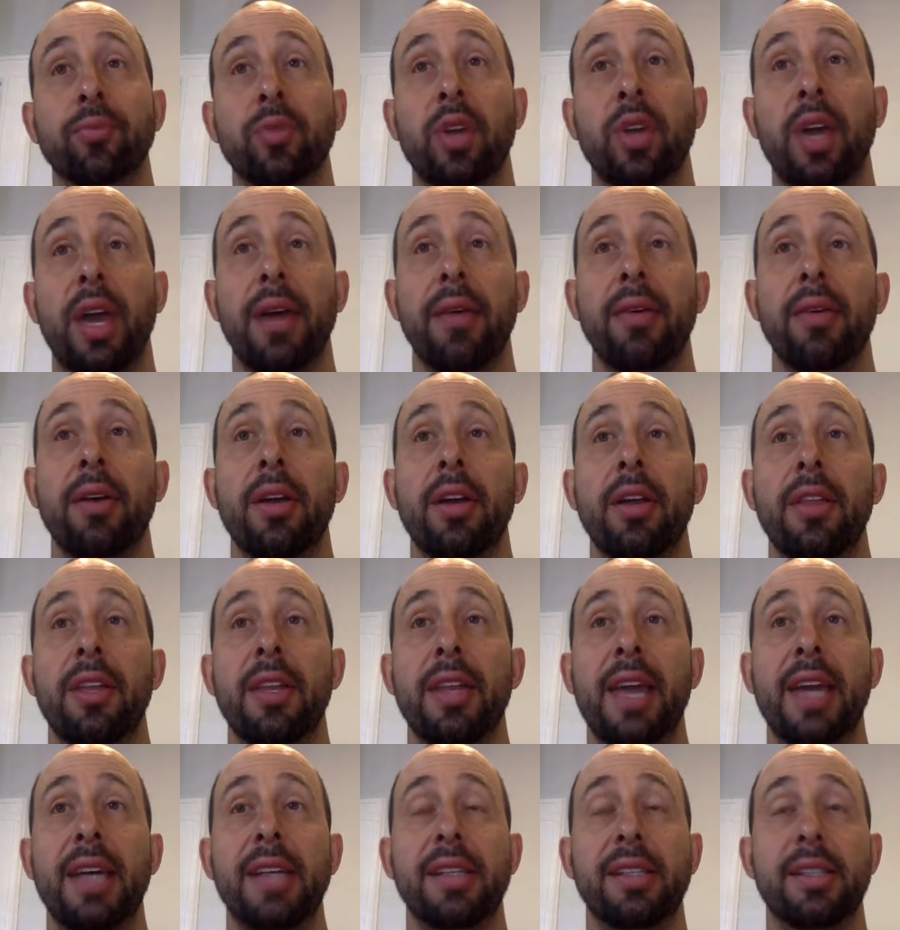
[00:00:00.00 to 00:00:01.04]
Okay, the
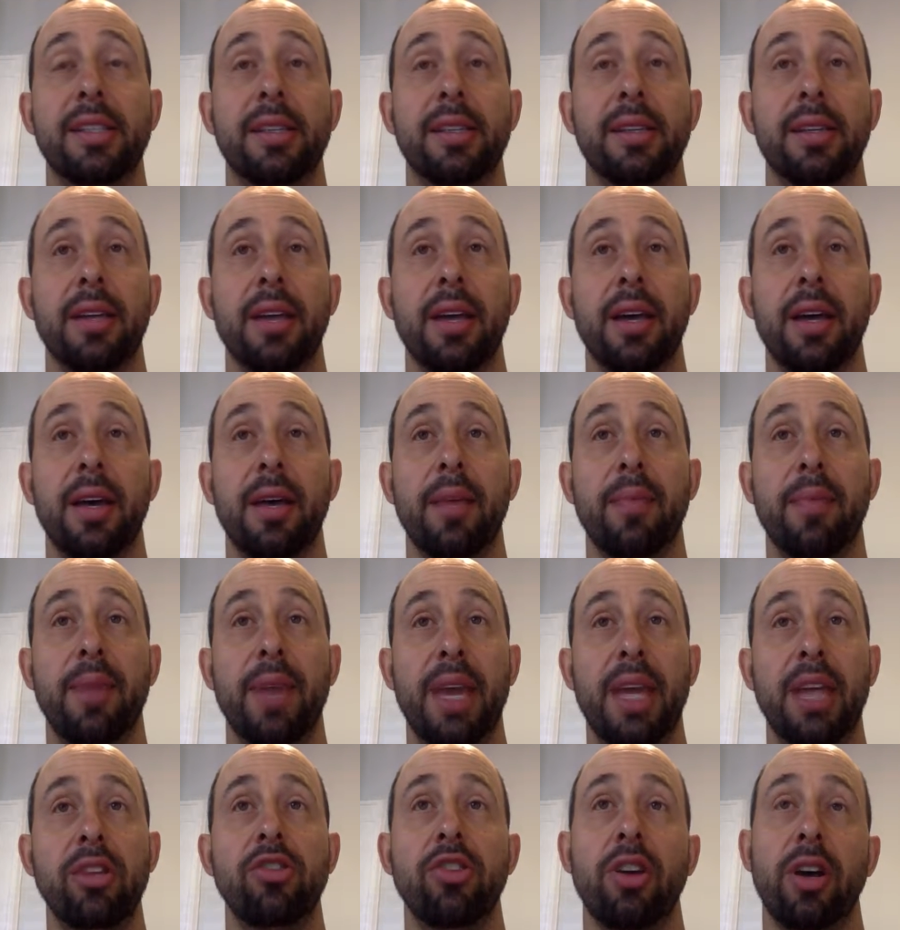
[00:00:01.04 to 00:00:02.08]
next
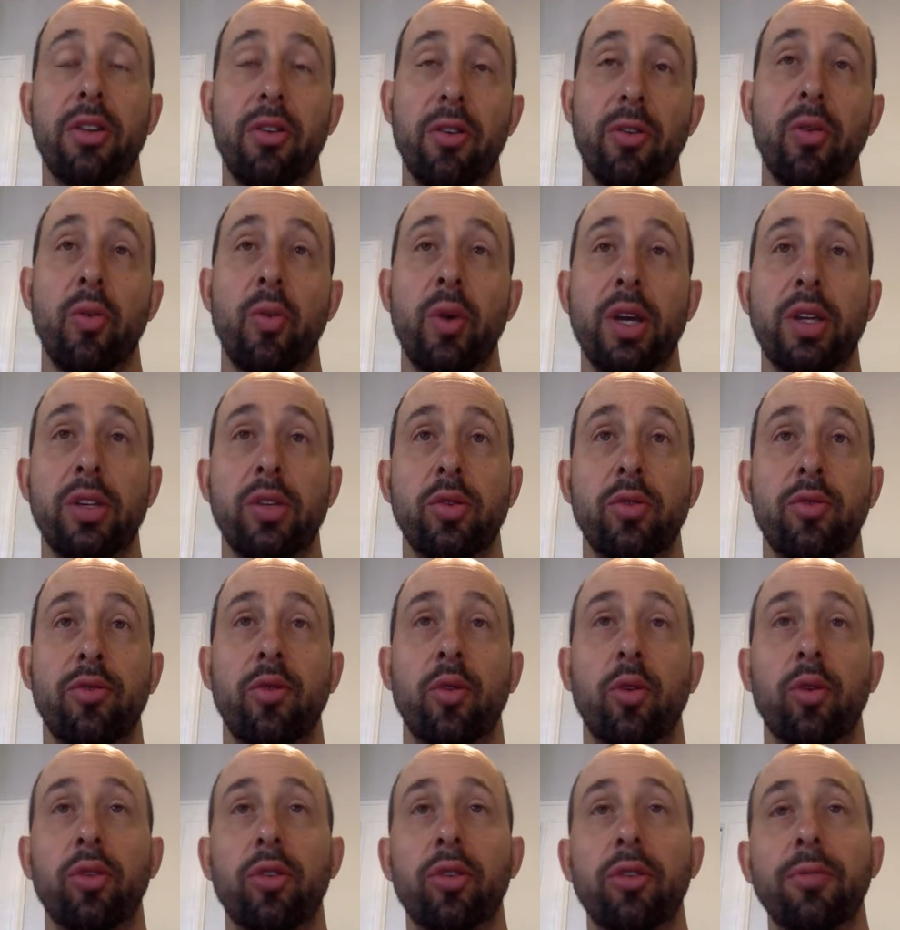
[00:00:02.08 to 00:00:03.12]
page under the week 2
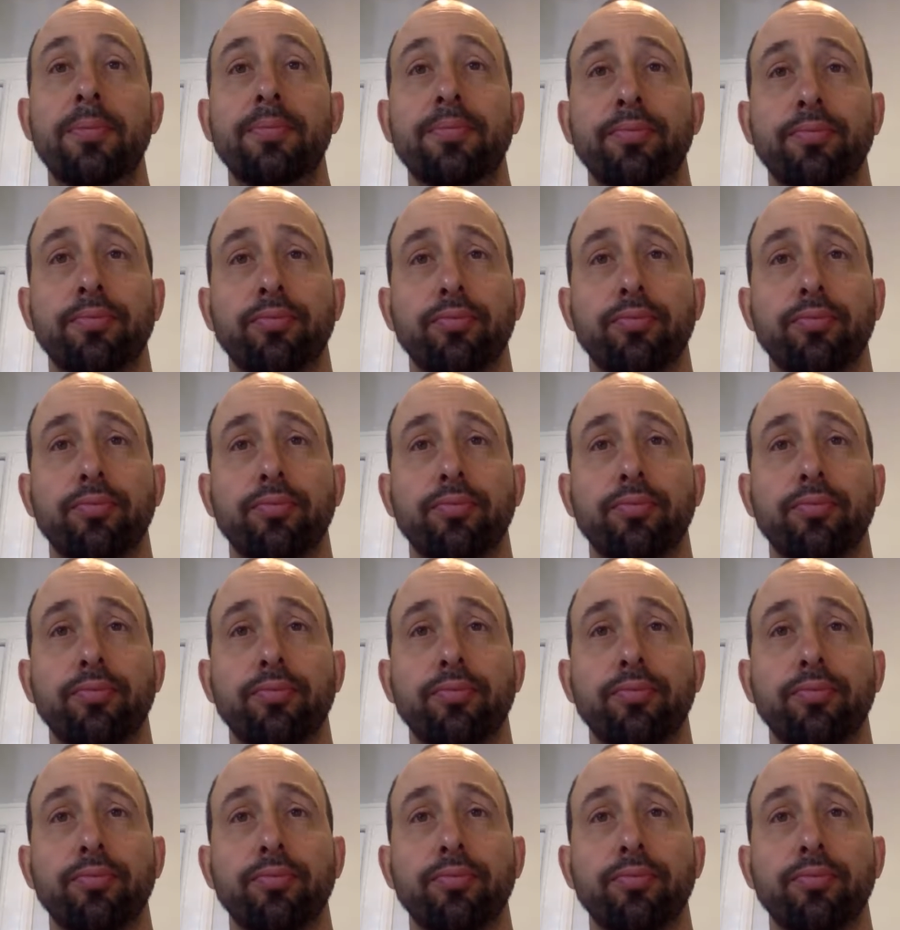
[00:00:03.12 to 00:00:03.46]
folder